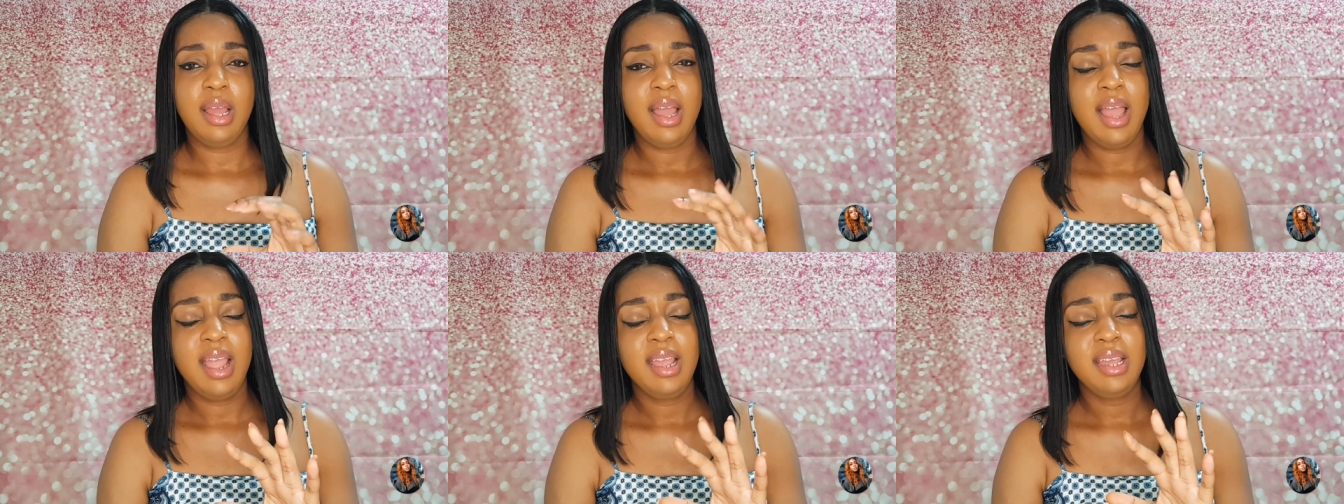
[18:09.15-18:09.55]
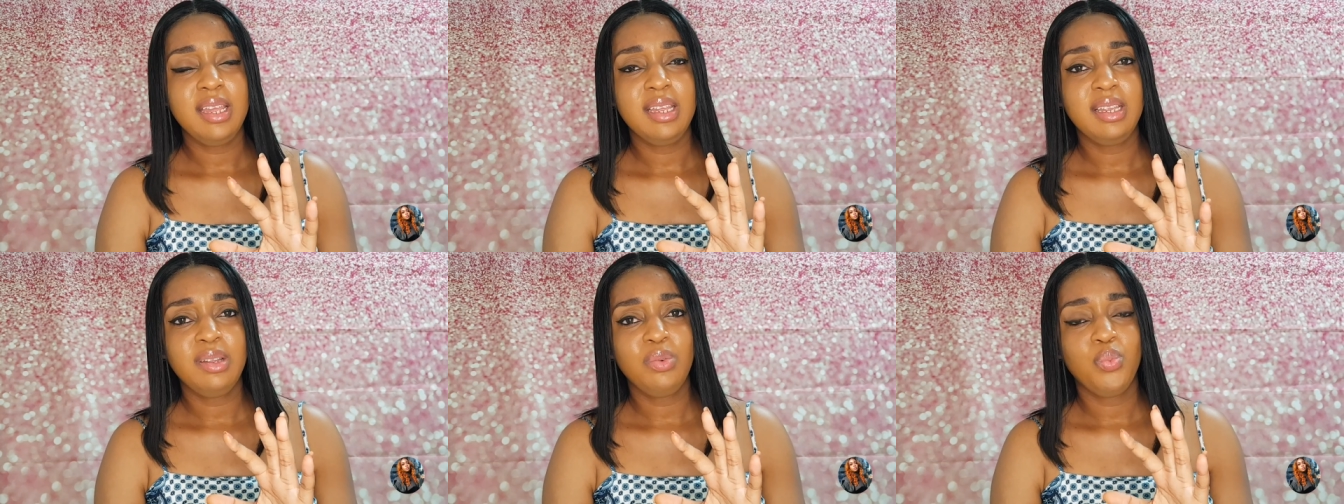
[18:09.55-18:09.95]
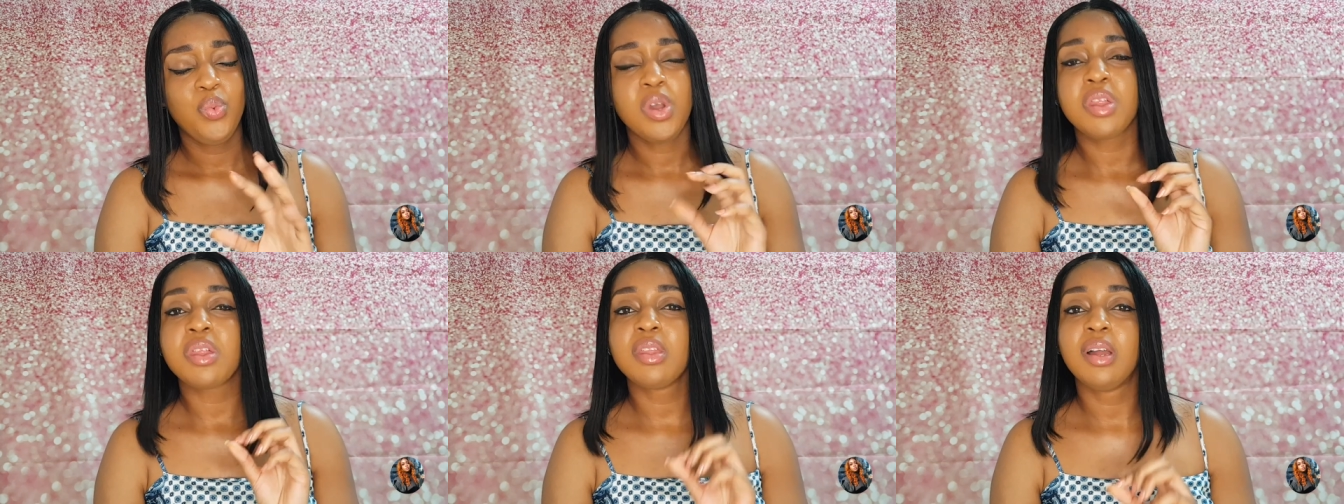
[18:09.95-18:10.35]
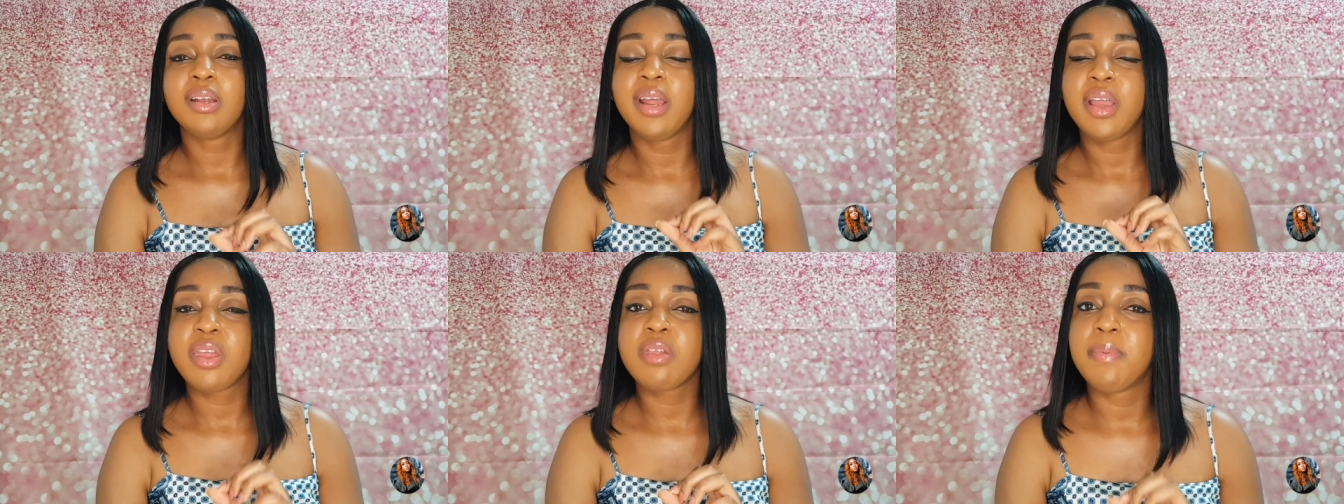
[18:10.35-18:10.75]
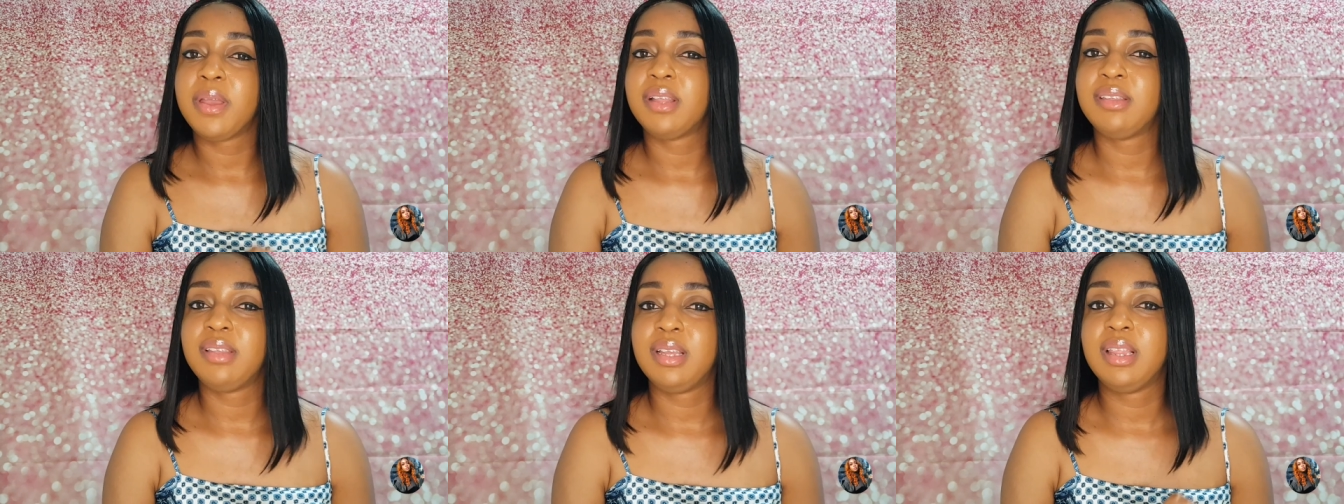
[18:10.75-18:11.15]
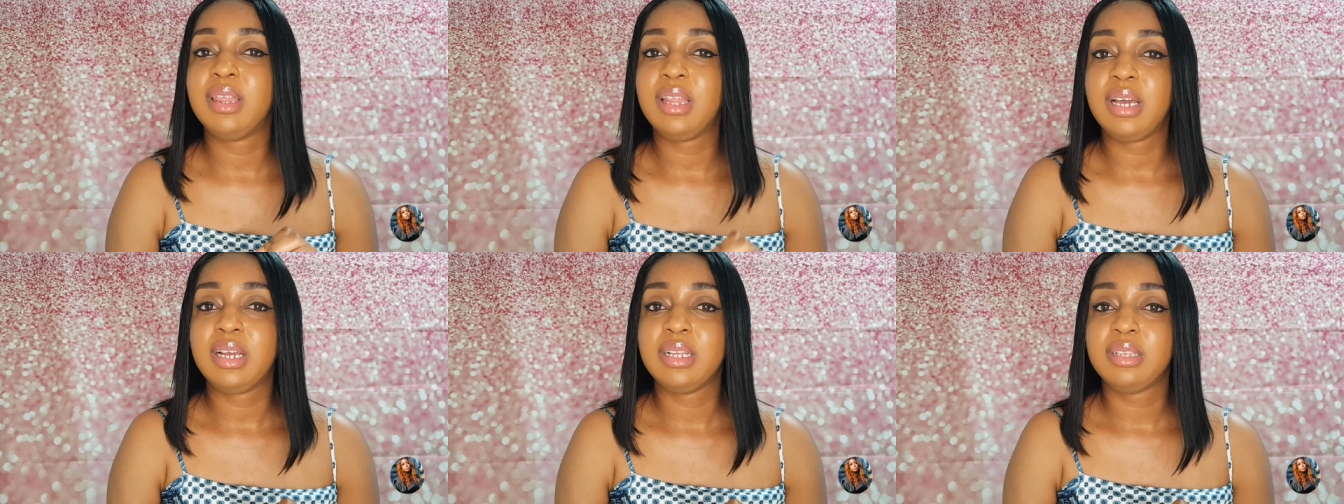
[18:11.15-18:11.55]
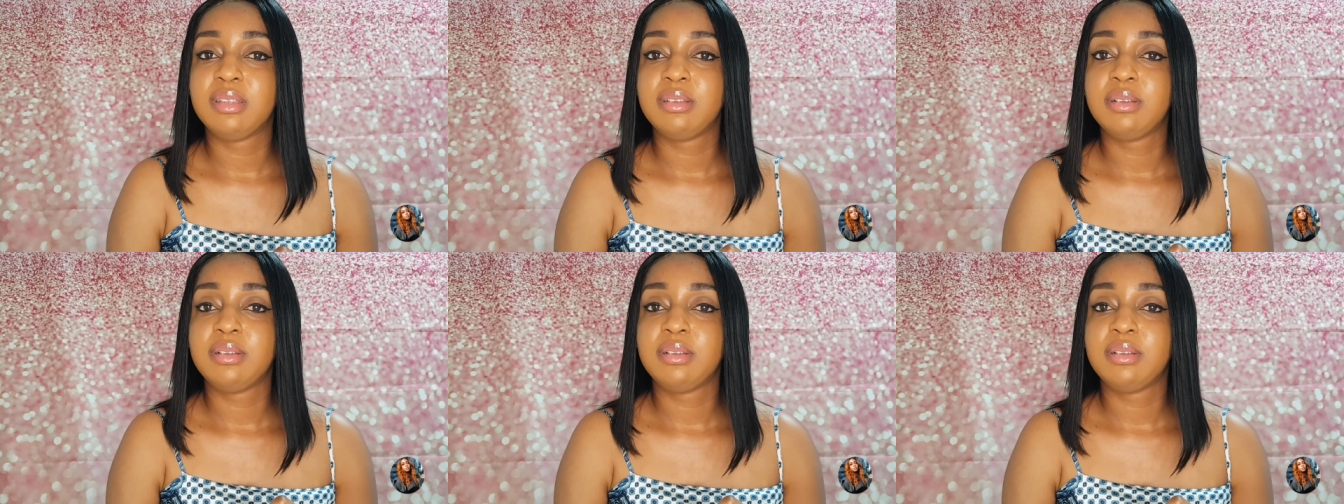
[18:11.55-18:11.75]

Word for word: i was not expecting that